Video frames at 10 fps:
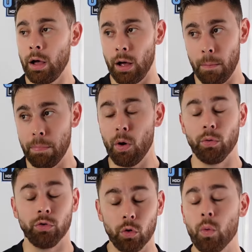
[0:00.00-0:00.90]

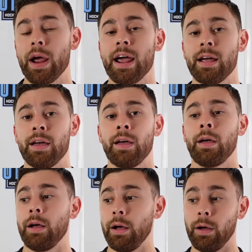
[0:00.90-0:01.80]
Beaudoin.
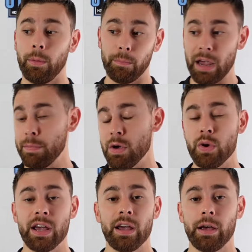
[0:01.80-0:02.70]
Maybe
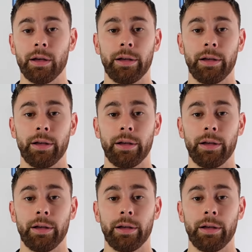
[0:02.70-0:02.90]
we